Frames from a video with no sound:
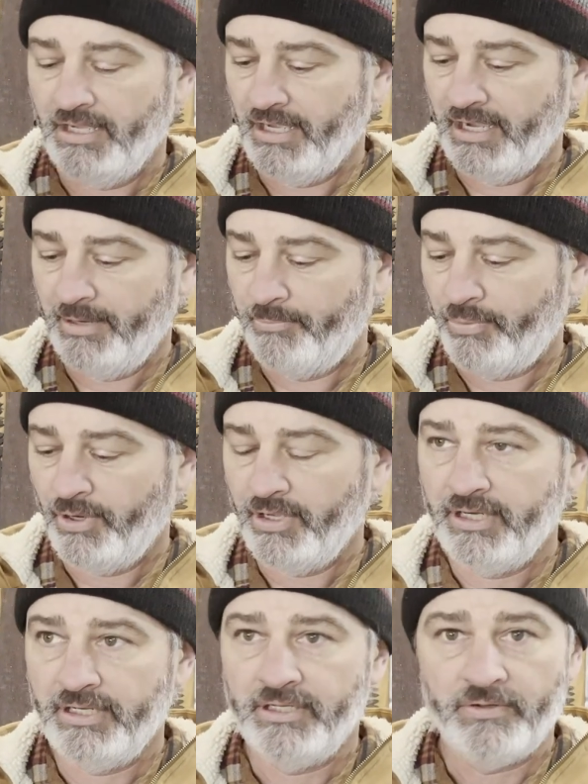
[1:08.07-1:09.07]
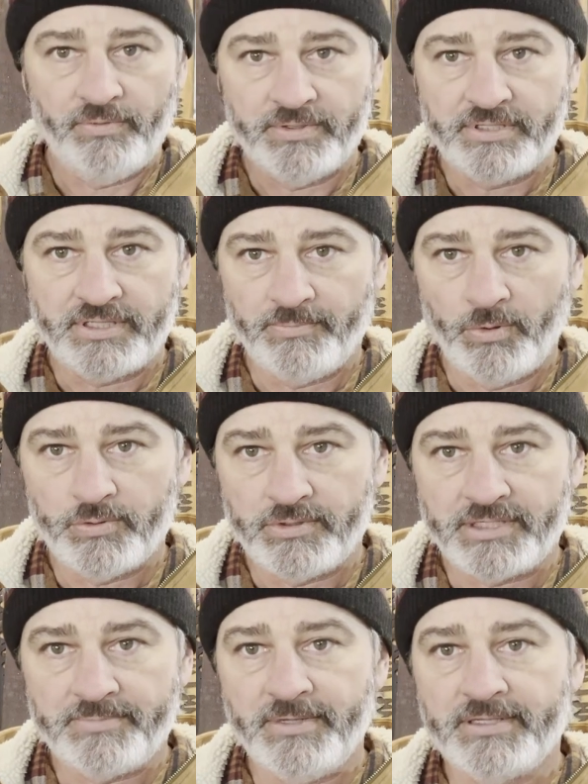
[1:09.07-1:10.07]
I bought it, wasn't the most
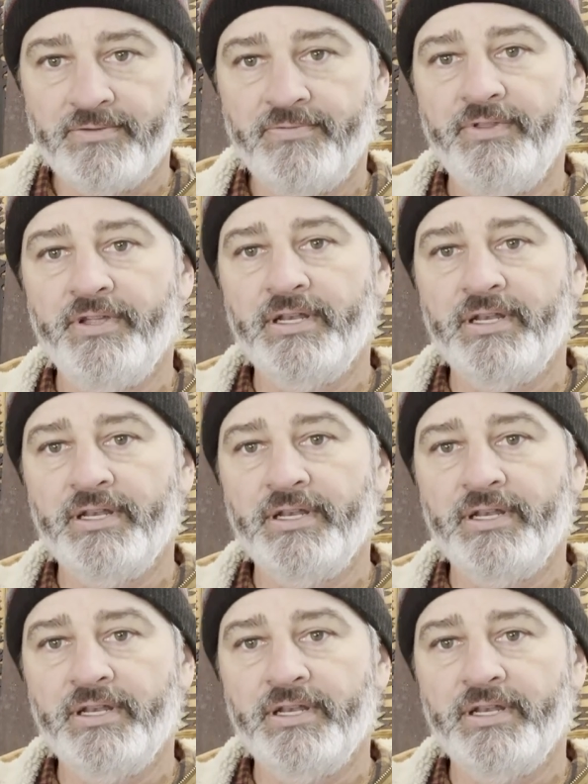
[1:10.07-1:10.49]
expensive thing